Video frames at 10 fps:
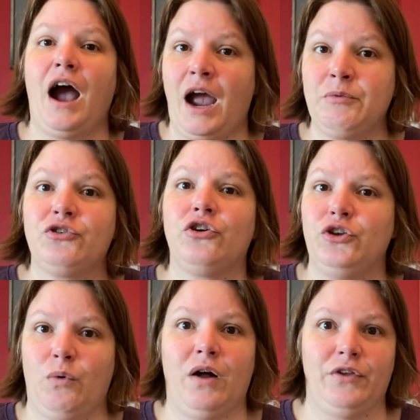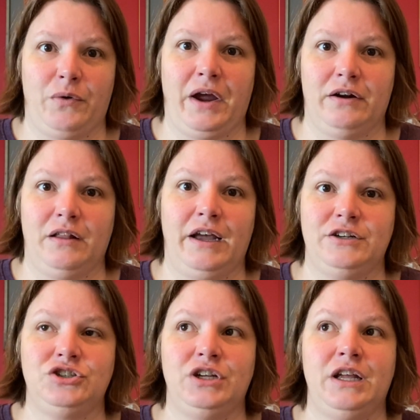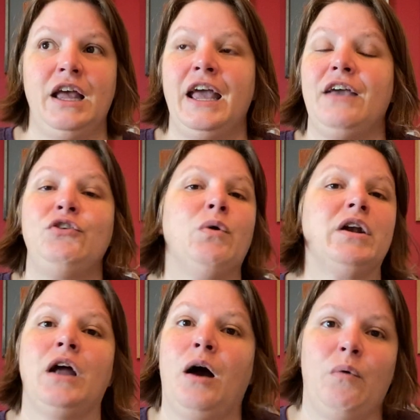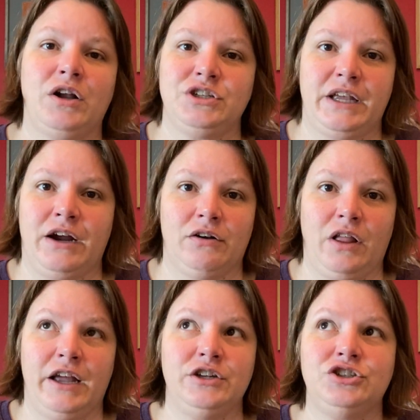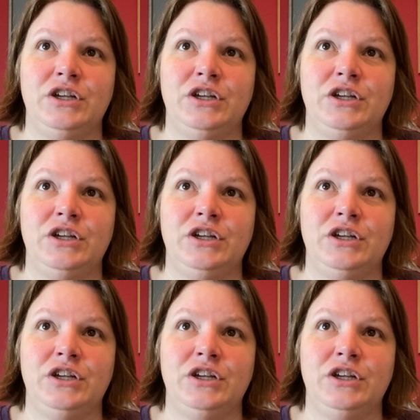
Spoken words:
I'm sure you all know Caroline. If you are not watching Caroline,